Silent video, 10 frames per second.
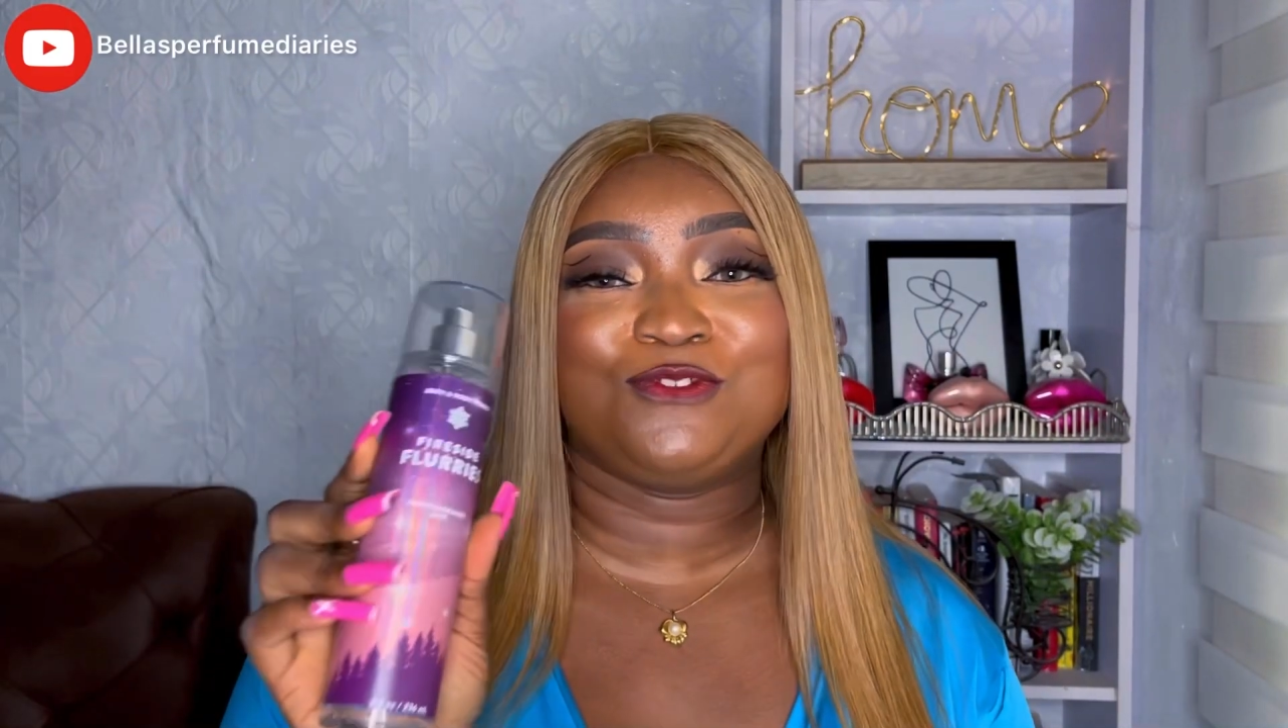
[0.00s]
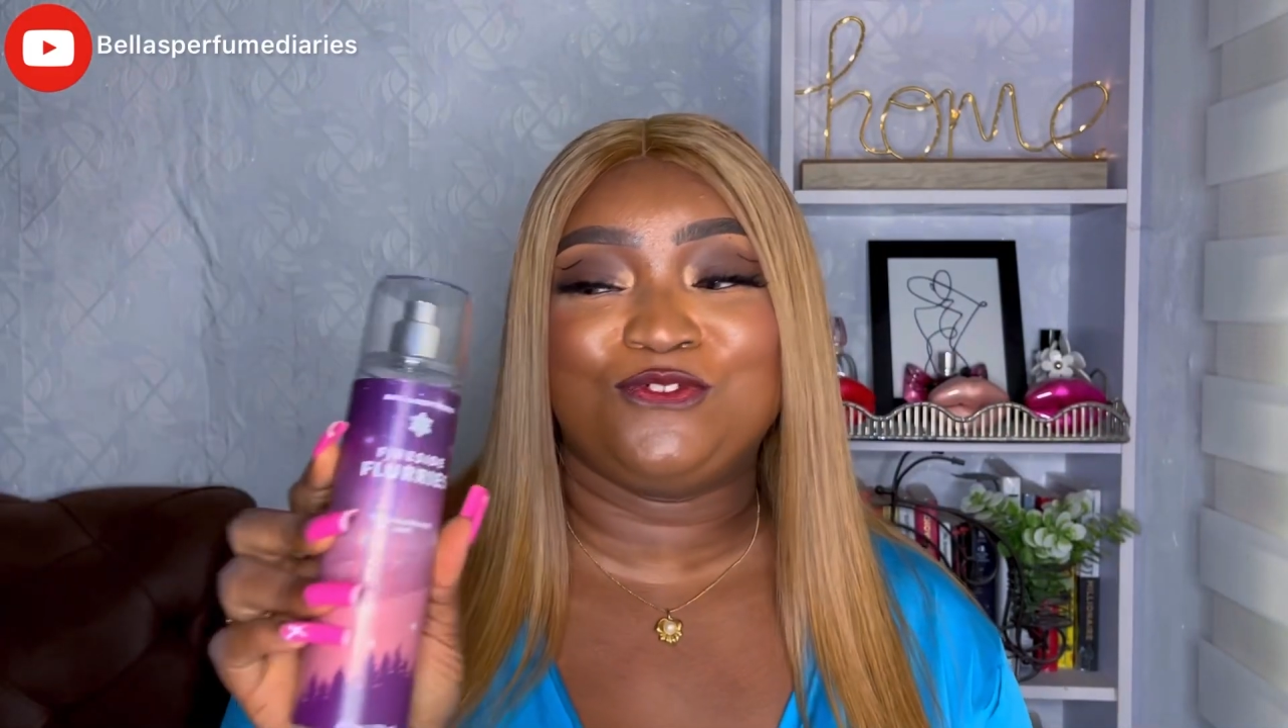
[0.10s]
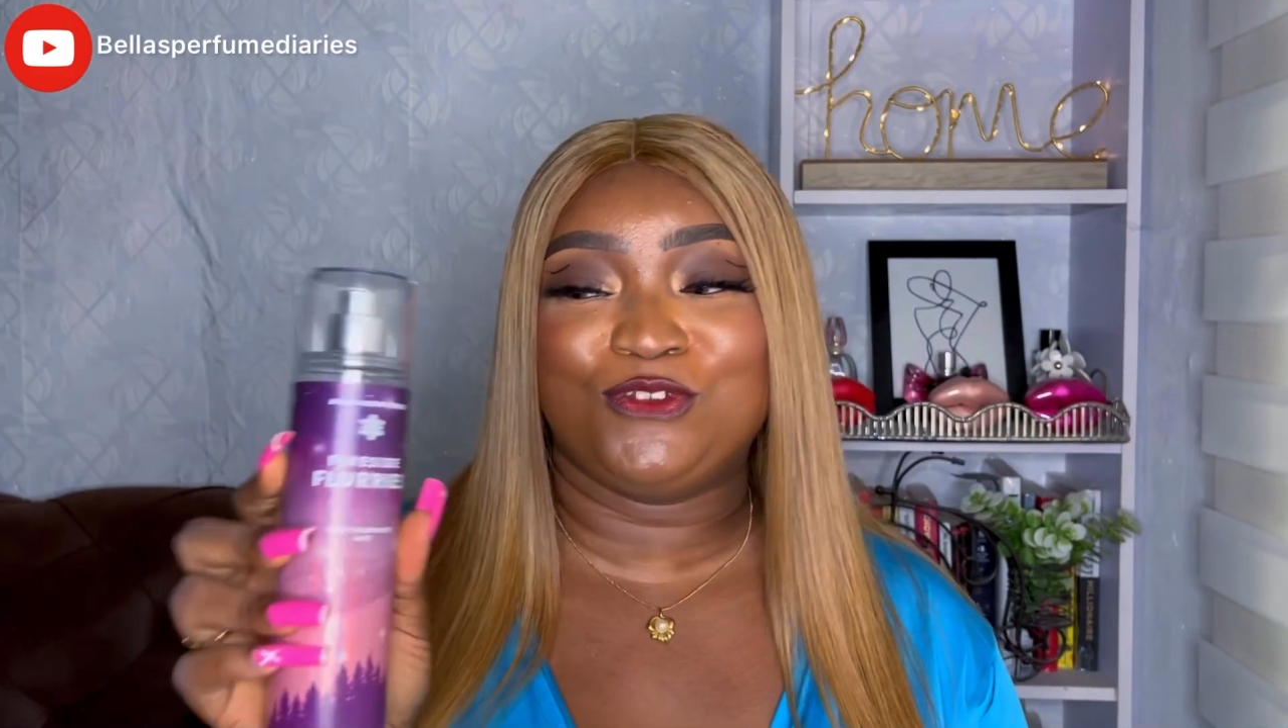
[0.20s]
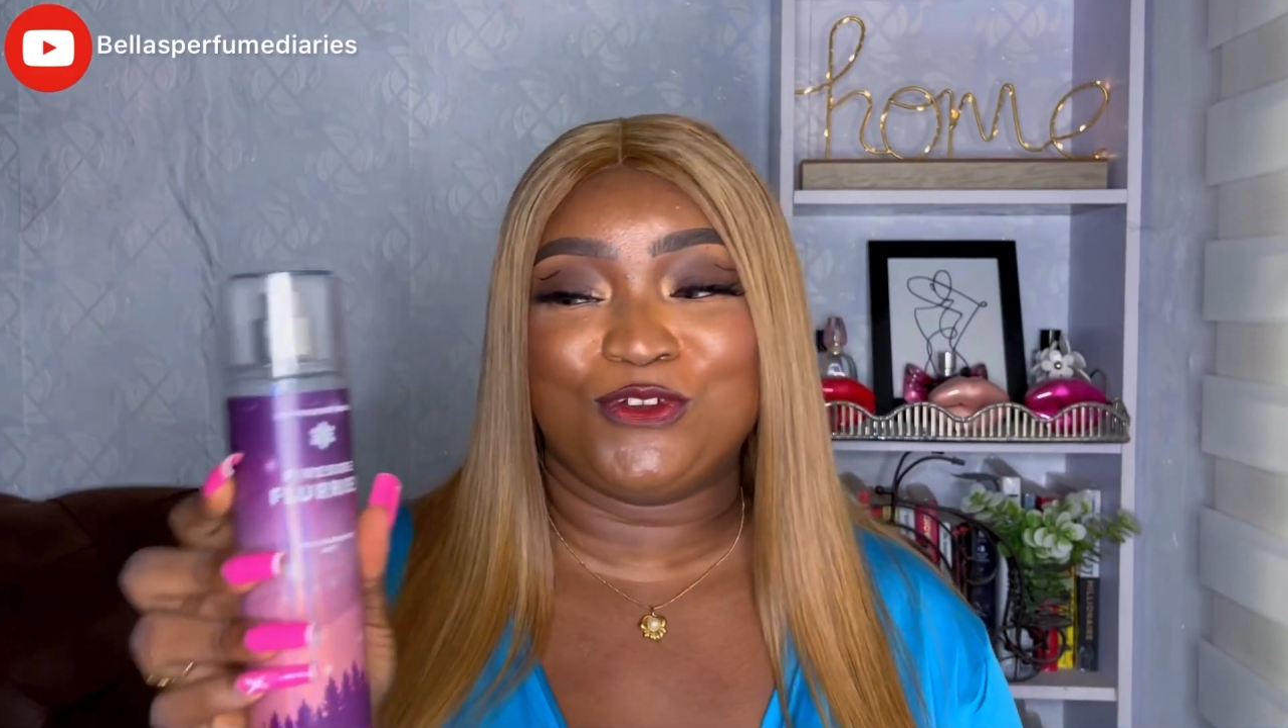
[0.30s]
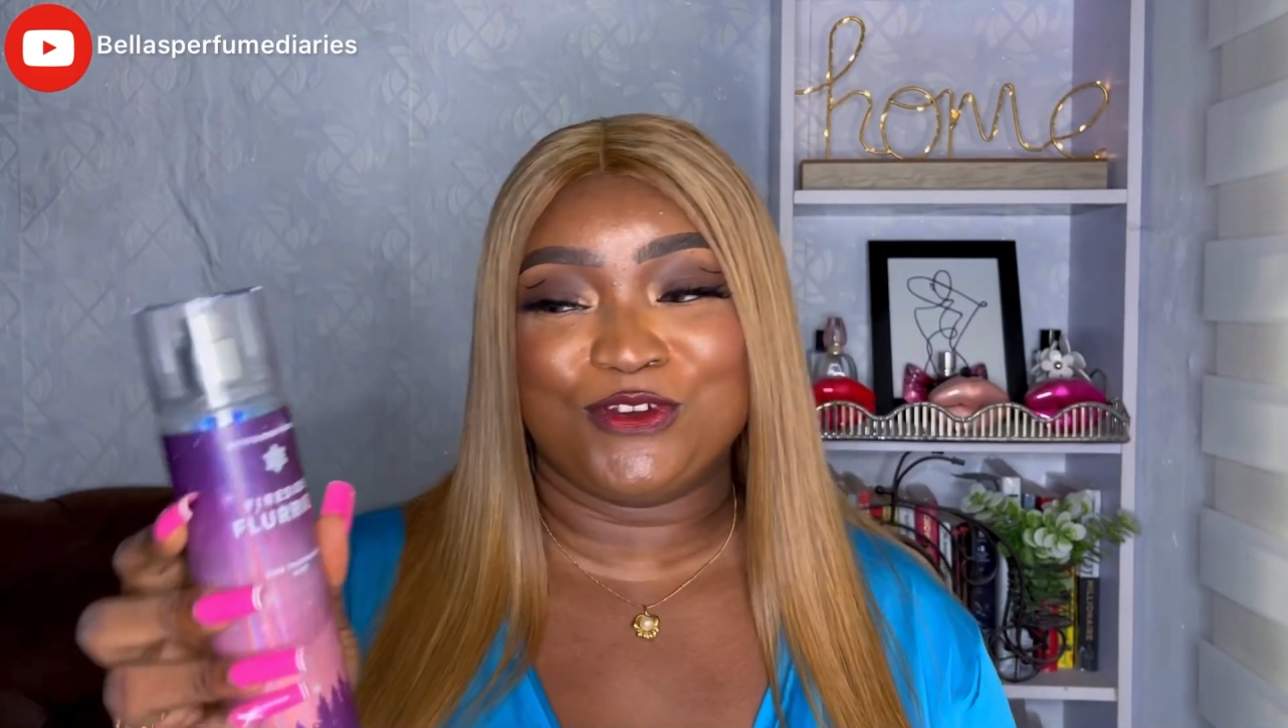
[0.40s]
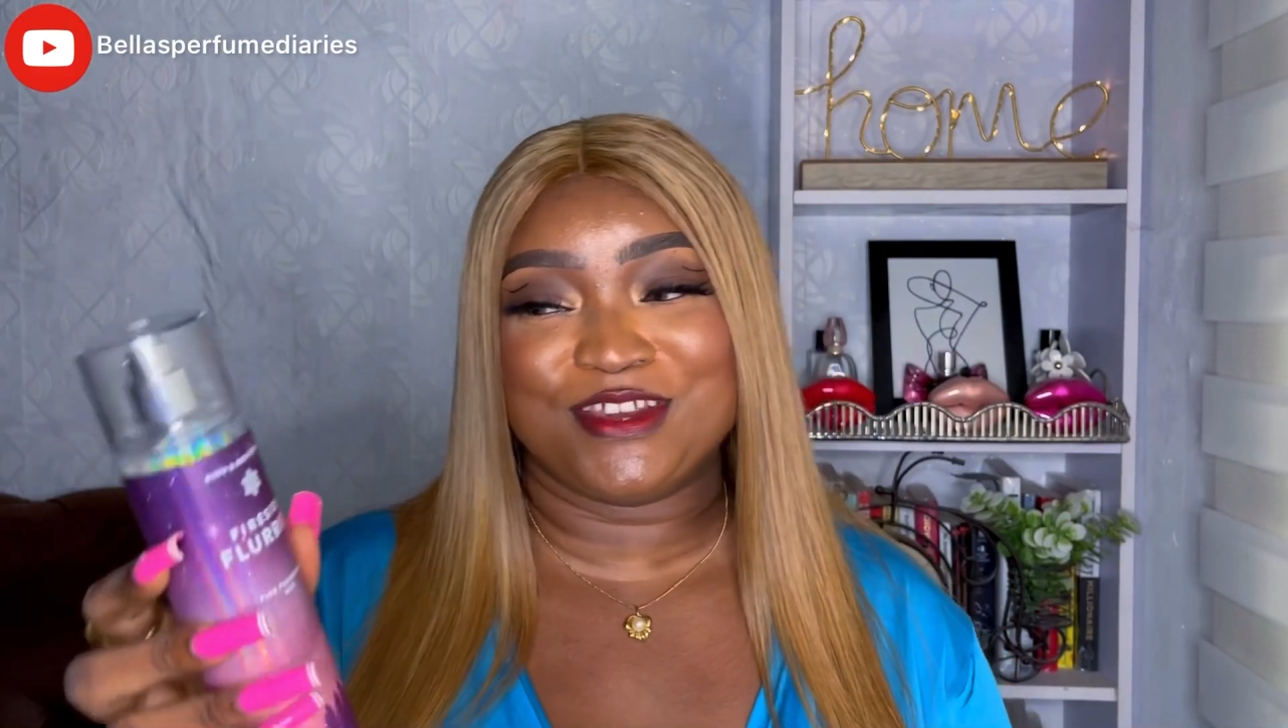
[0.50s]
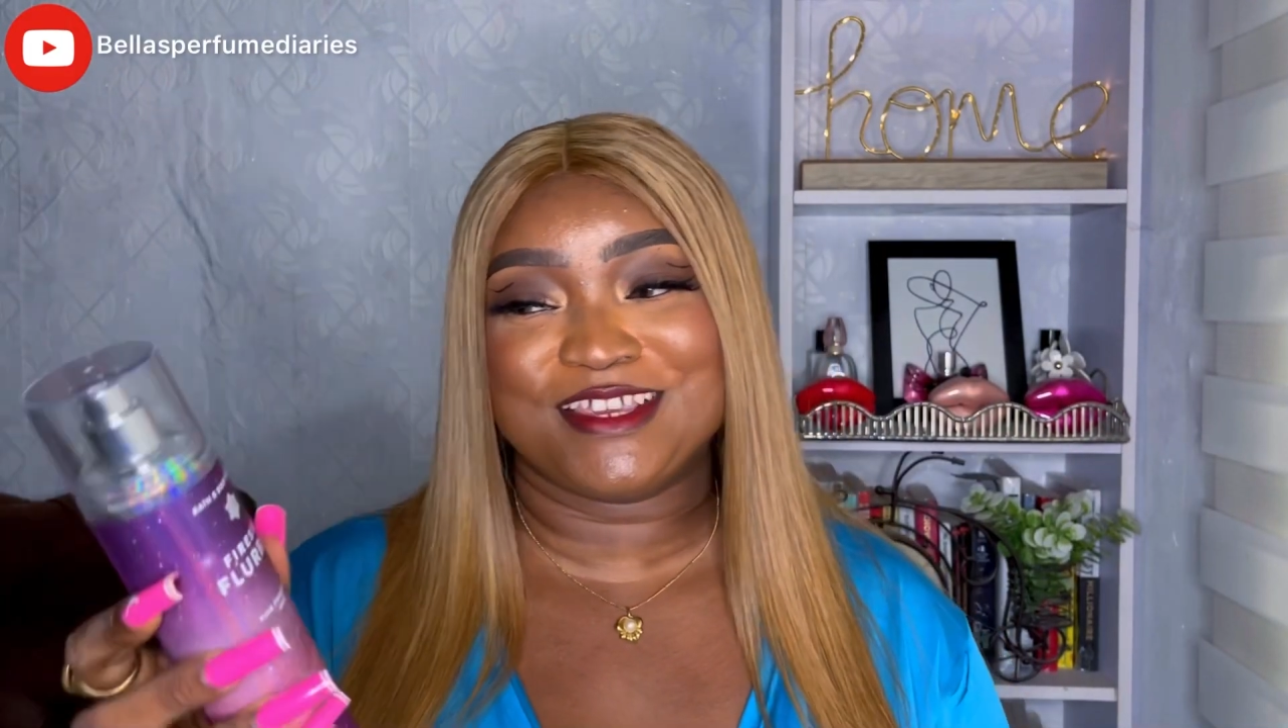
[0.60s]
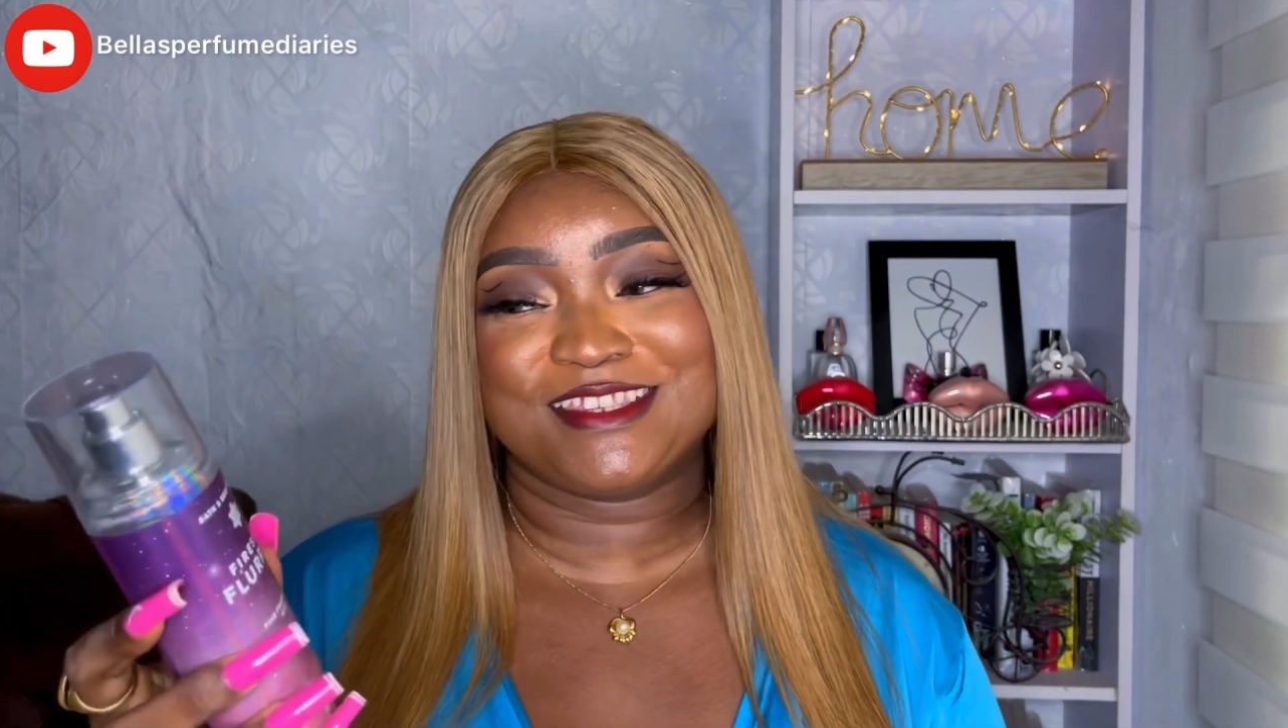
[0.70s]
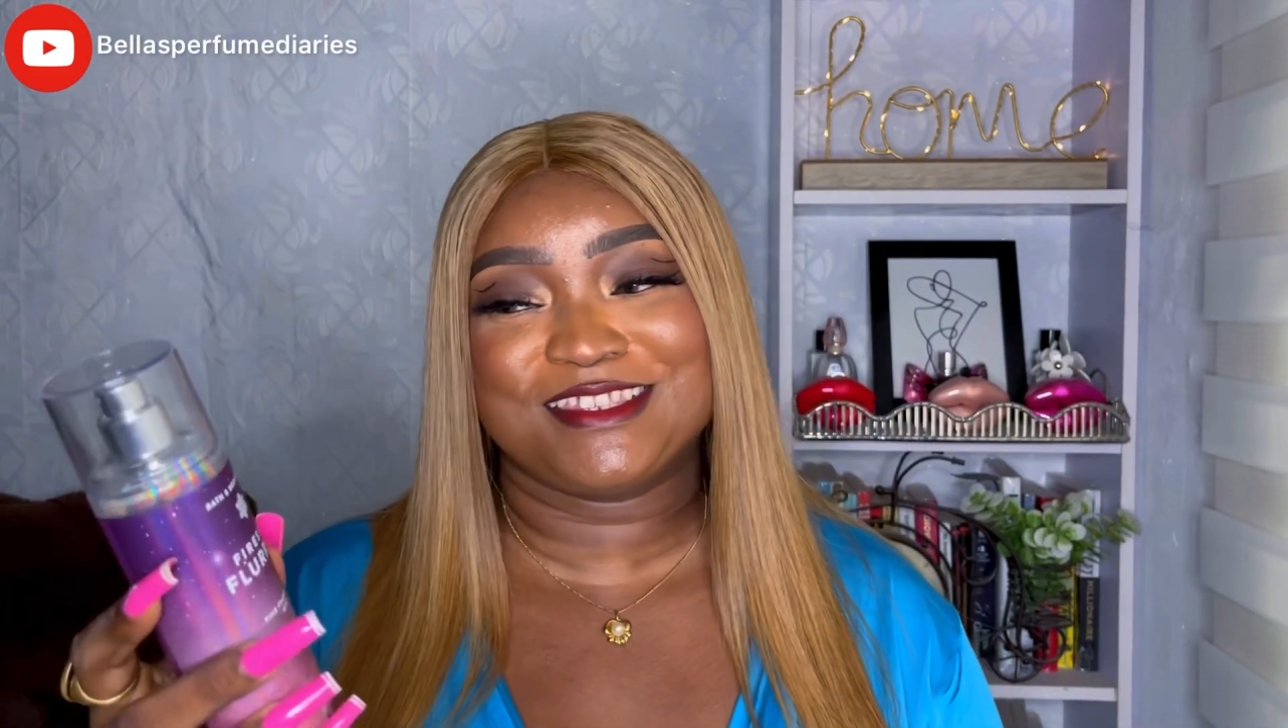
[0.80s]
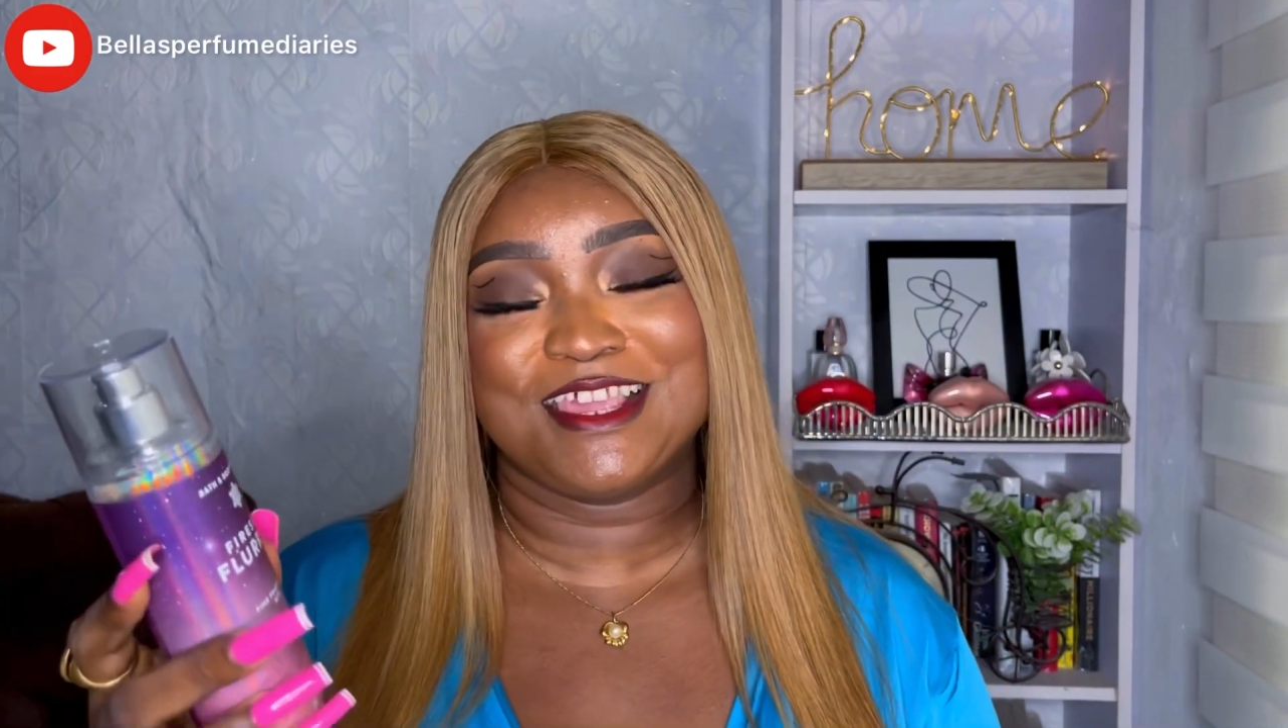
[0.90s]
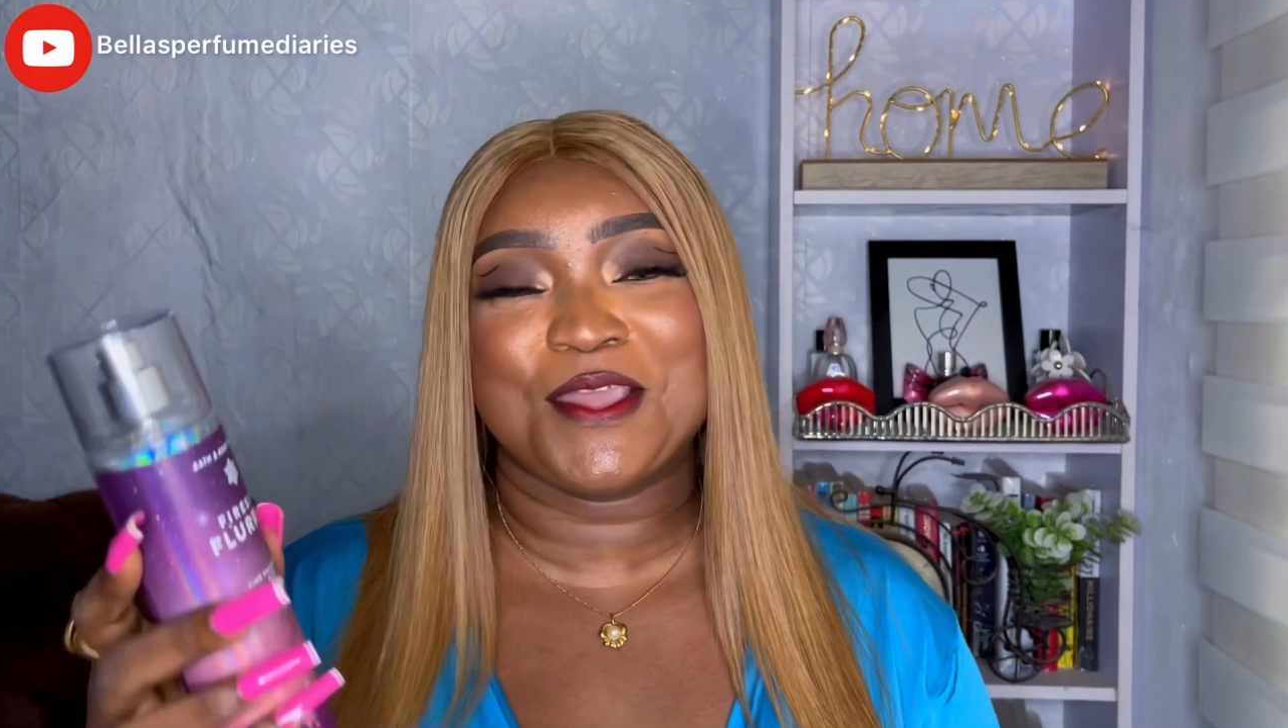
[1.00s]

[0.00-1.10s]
florries